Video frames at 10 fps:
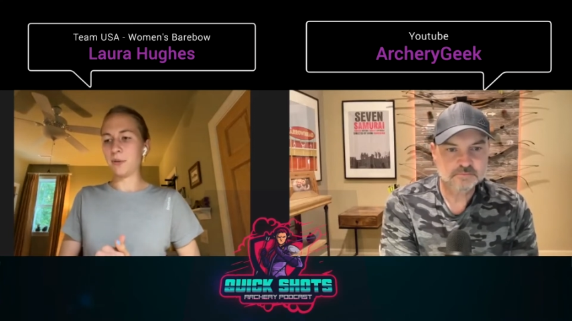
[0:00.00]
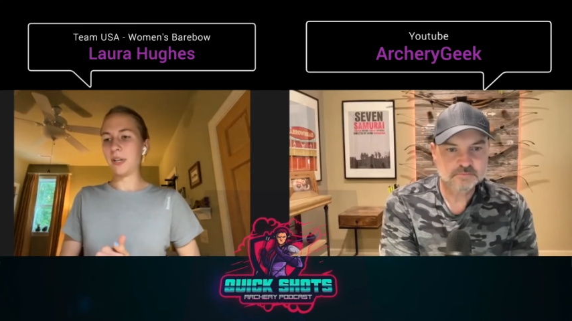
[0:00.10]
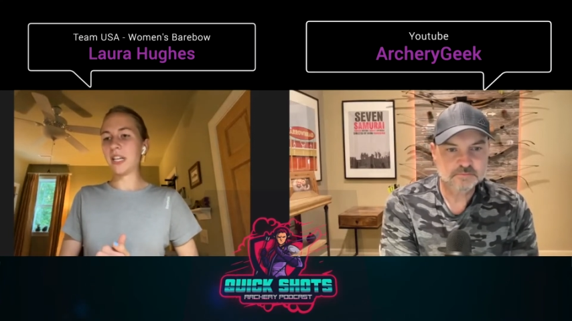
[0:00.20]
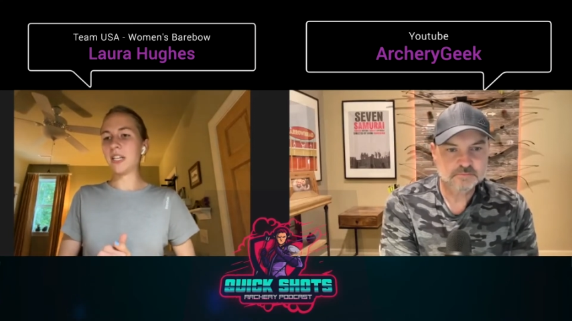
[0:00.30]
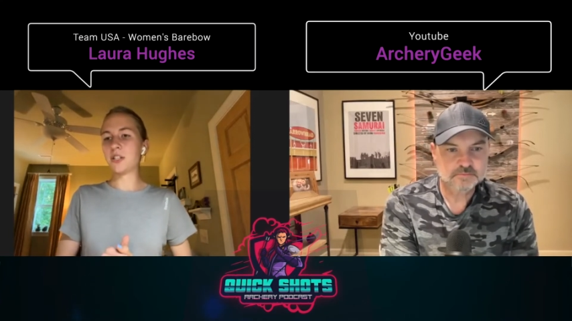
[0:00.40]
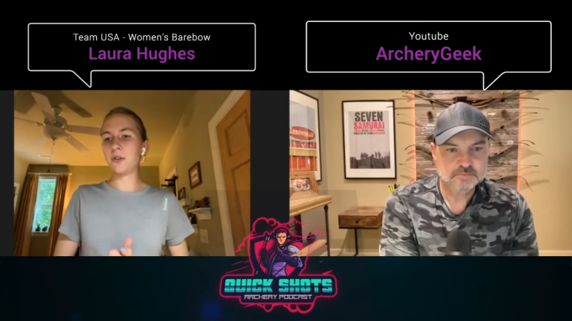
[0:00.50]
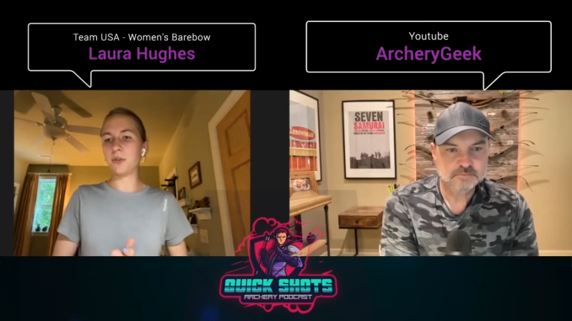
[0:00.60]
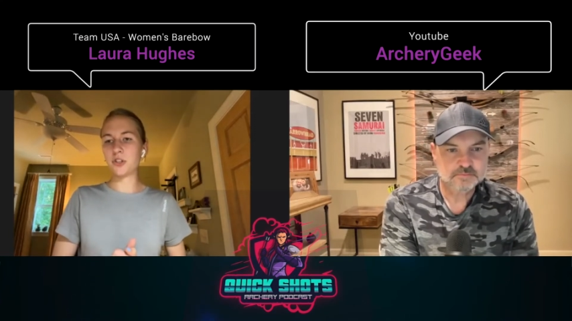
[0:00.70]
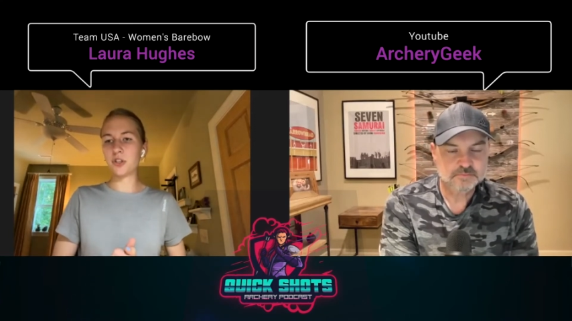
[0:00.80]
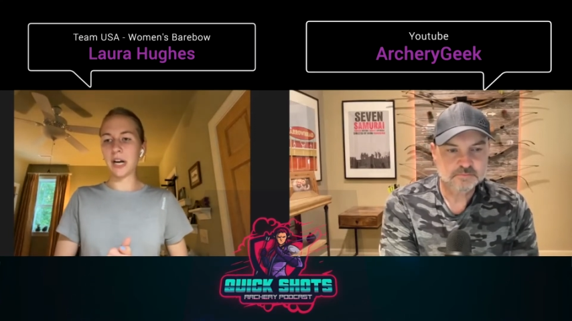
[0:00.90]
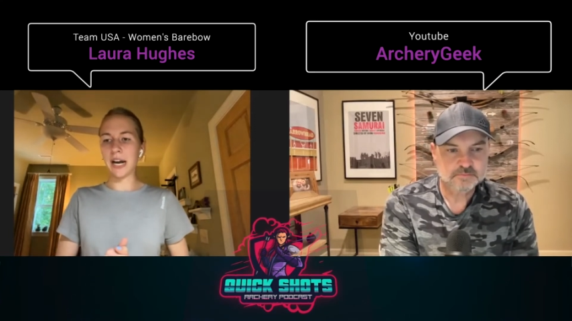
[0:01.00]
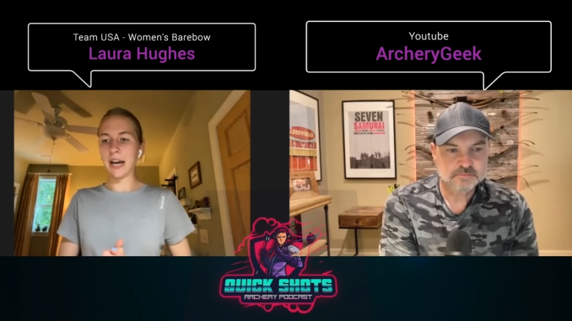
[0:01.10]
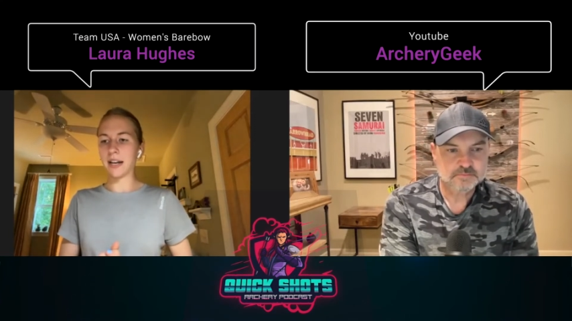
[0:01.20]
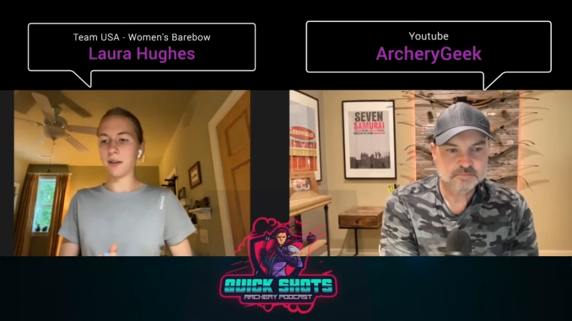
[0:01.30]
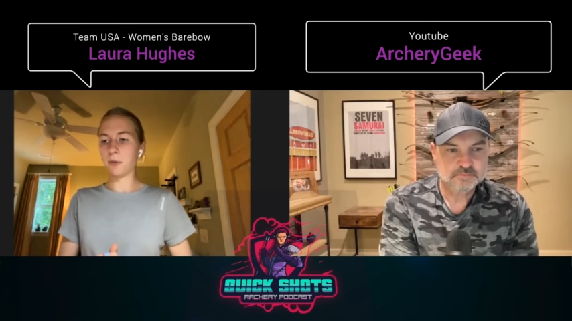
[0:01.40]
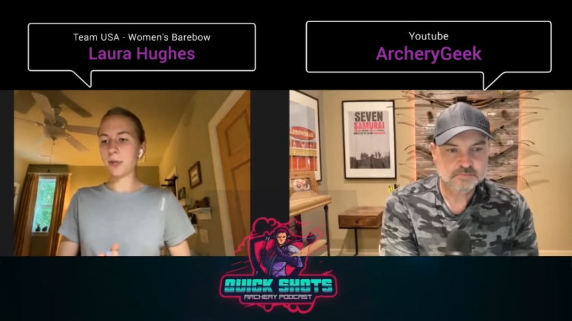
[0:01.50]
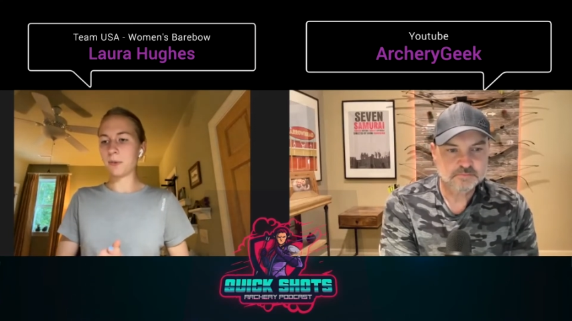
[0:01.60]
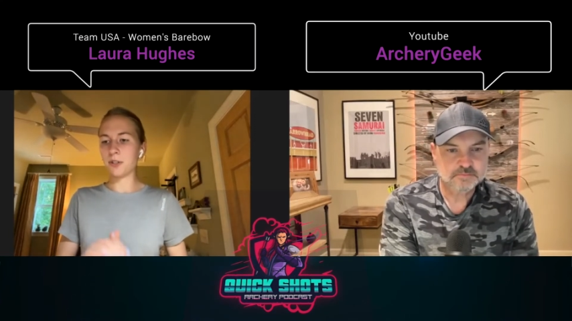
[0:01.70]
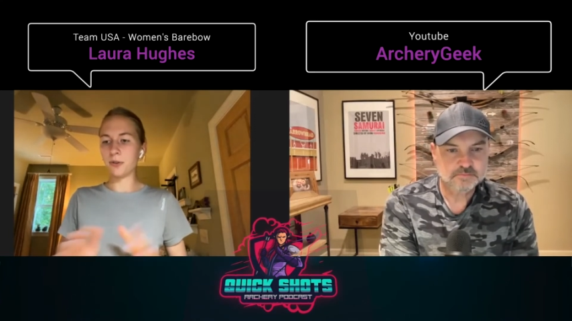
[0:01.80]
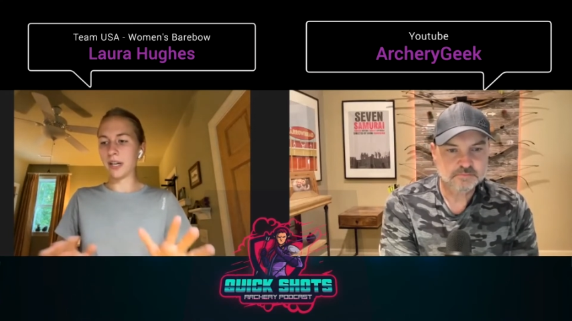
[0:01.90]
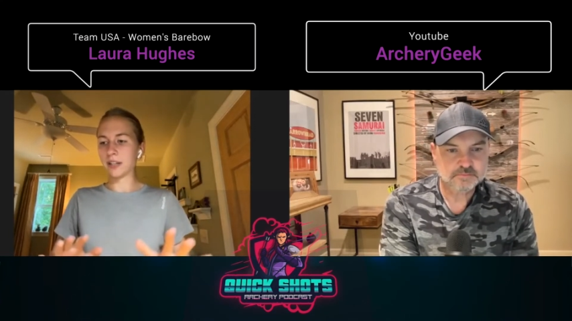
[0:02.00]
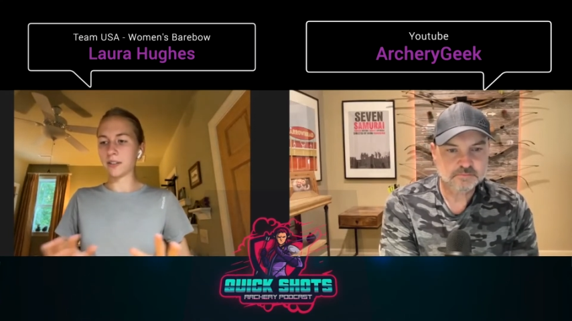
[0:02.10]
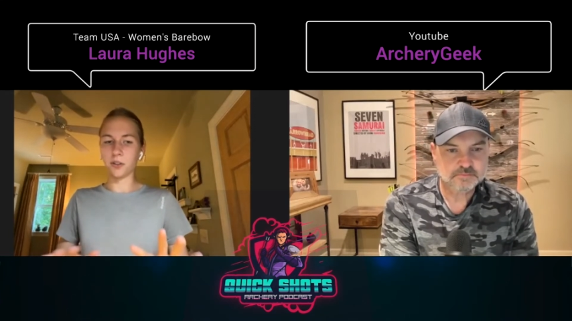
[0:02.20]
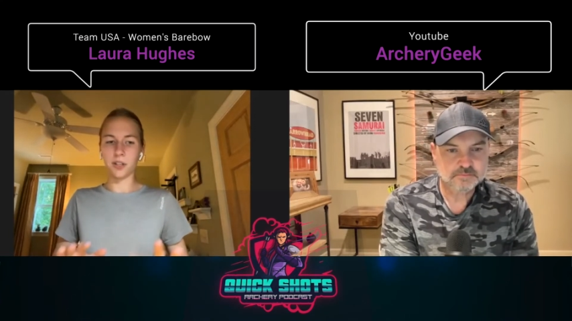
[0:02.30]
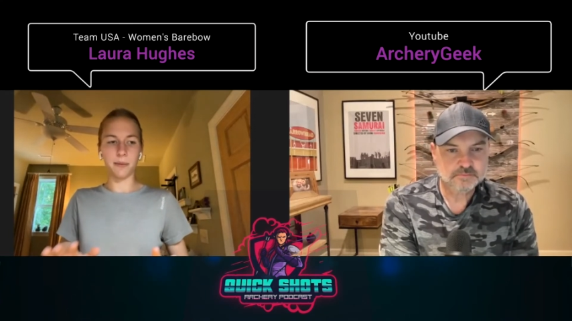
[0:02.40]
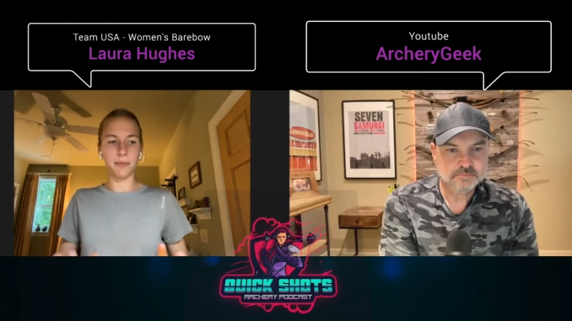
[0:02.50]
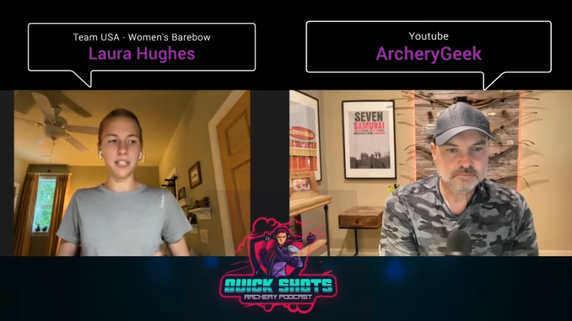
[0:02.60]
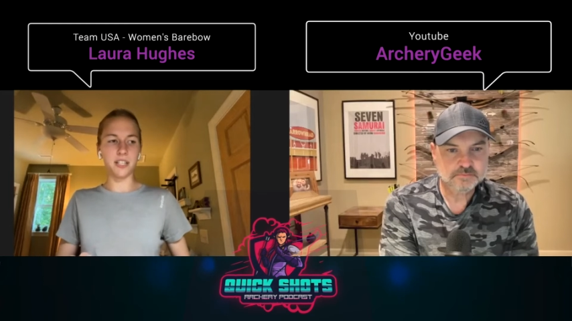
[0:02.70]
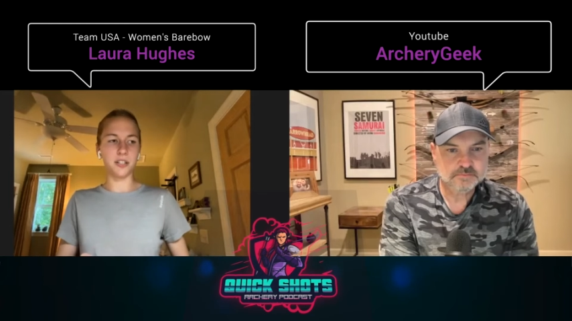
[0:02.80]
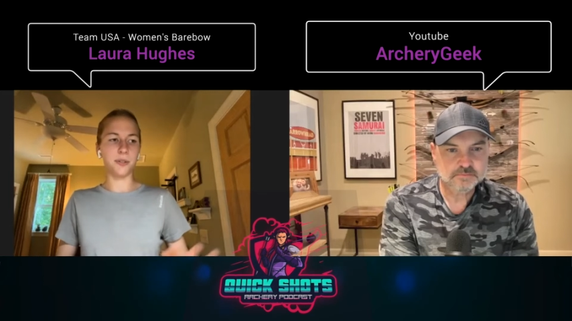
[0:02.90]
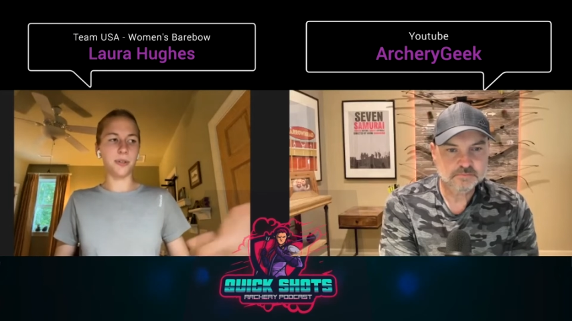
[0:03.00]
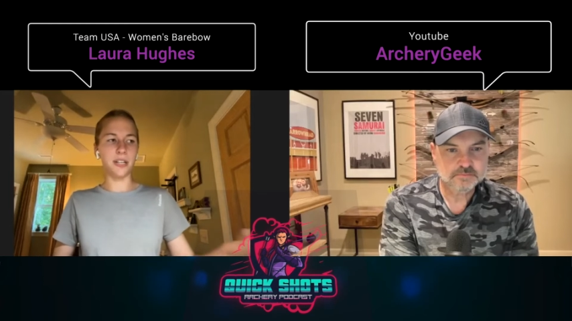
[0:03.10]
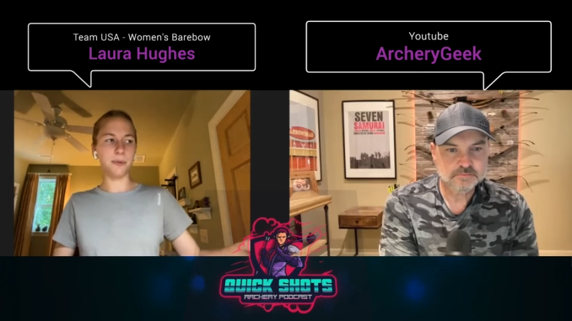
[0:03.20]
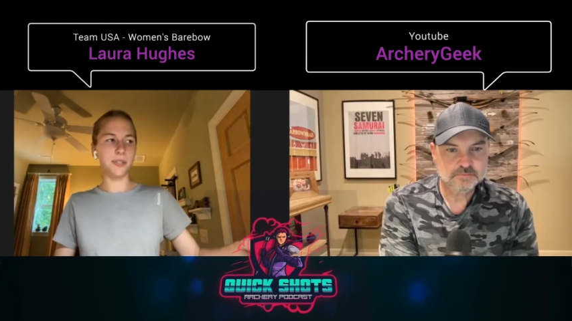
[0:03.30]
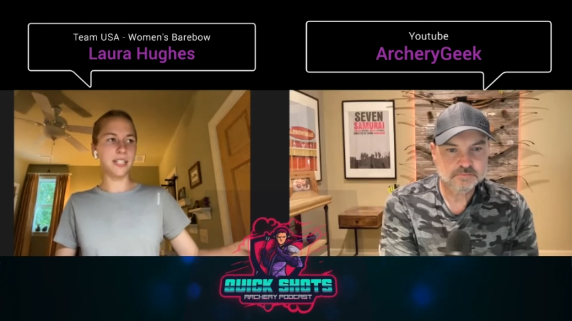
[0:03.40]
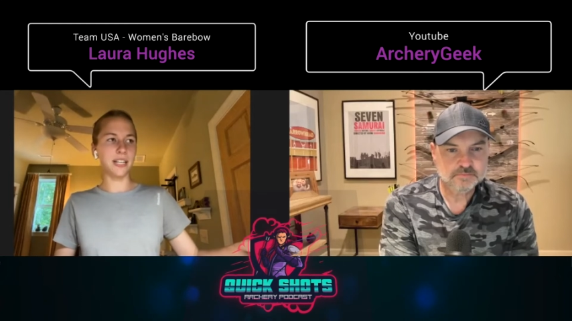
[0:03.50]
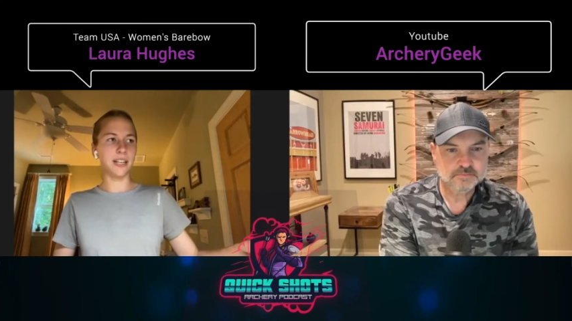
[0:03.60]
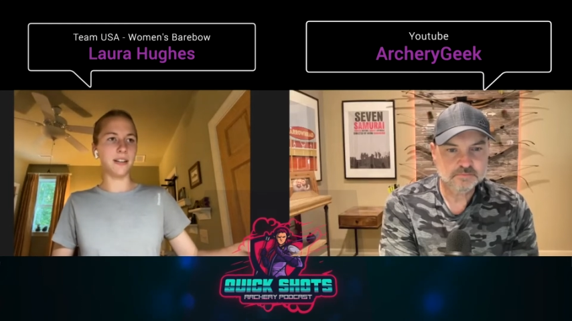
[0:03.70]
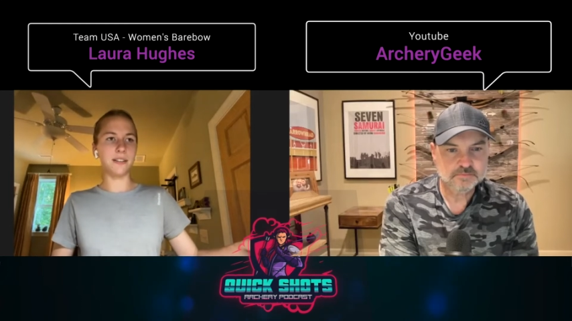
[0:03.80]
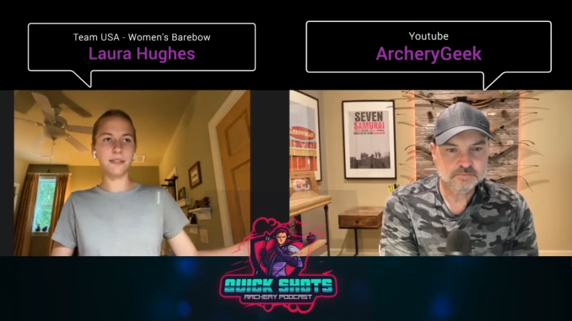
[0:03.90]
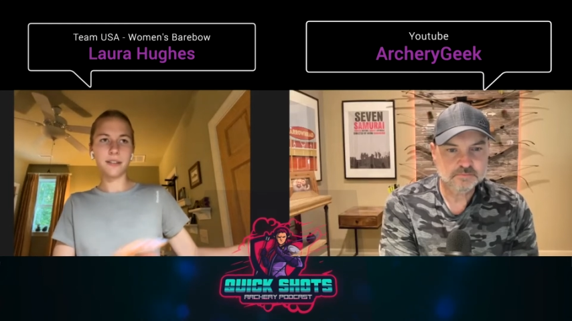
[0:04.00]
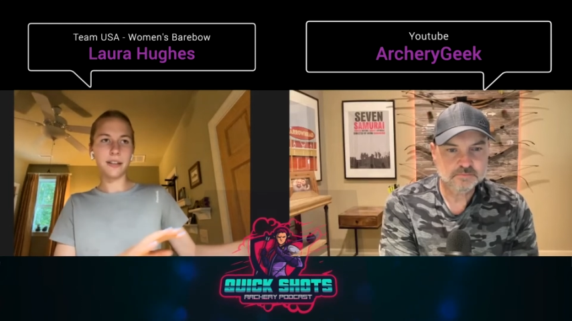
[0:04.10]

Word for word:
Speaker 1: But he shoots trad, and we would do like little competitions where he would stand